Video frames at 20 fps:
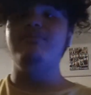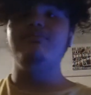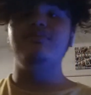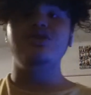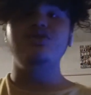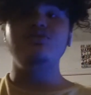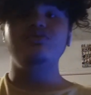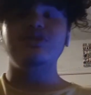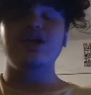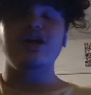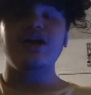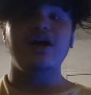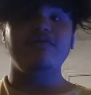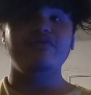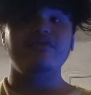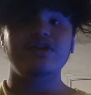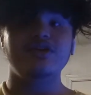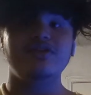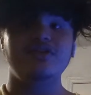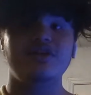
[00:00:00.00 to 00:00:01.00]
you think I'm
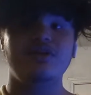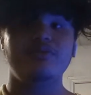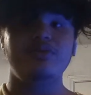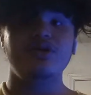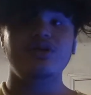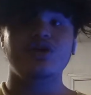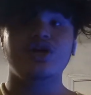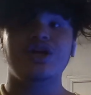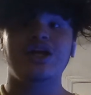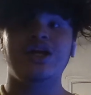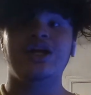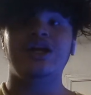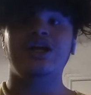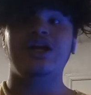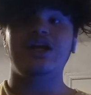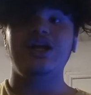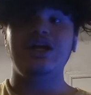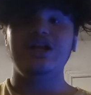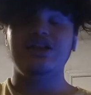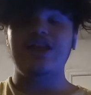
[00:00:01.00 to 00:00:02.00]
going to sit up here and
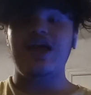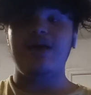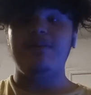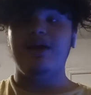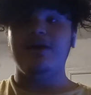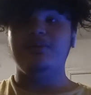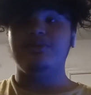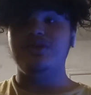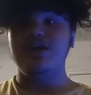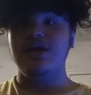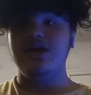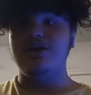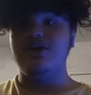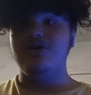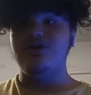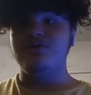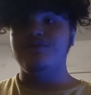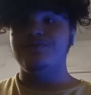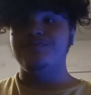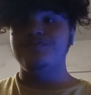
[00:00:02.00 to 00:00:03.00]
eat that baked
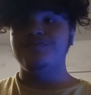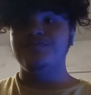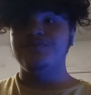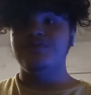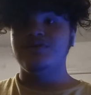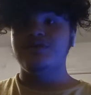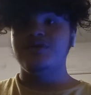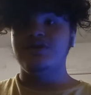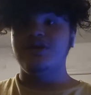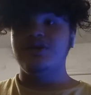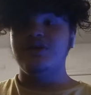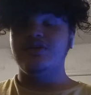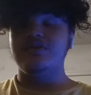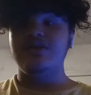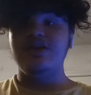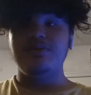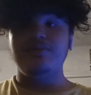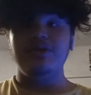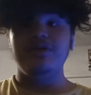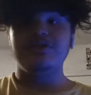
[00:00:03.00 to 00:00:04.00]
potato,
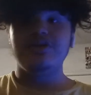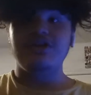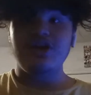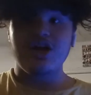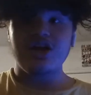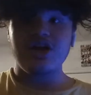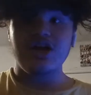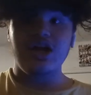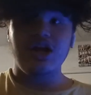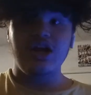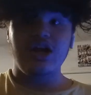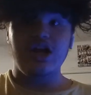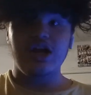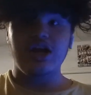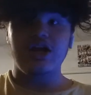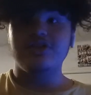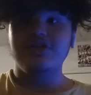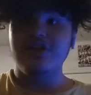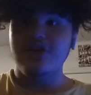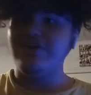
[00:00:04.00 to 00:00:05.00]
see a piece of dirt in it, and
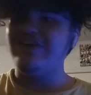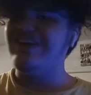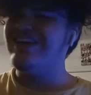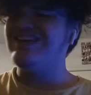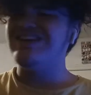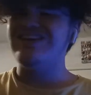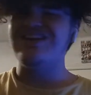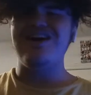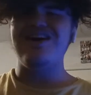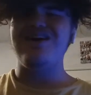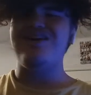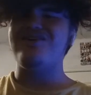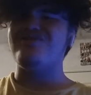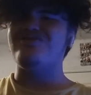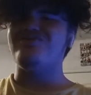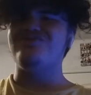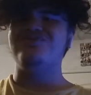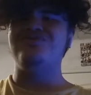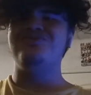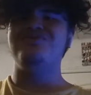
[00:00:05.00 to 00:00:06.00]
continue to eat it?
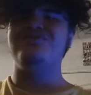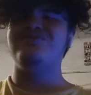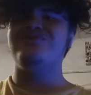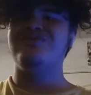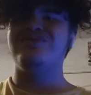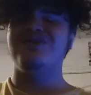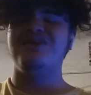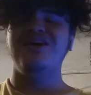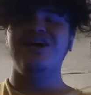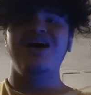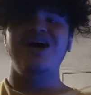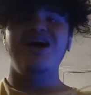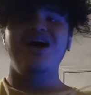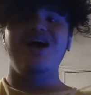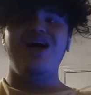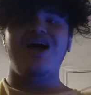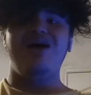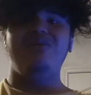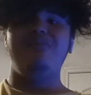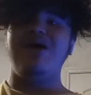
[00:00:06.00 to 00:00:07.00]
No.
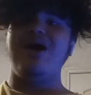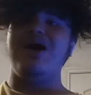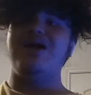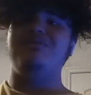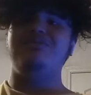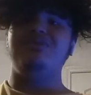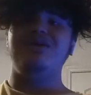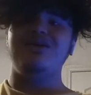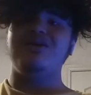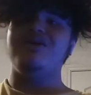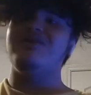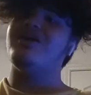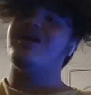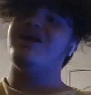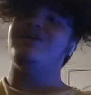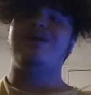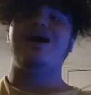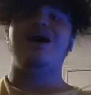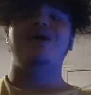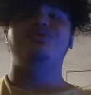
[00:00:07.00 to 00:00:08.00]
I might have been
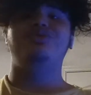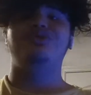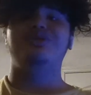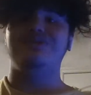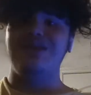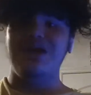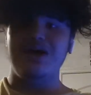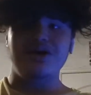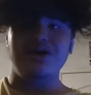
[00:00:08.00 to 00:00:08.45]
hungry, but I wasn't that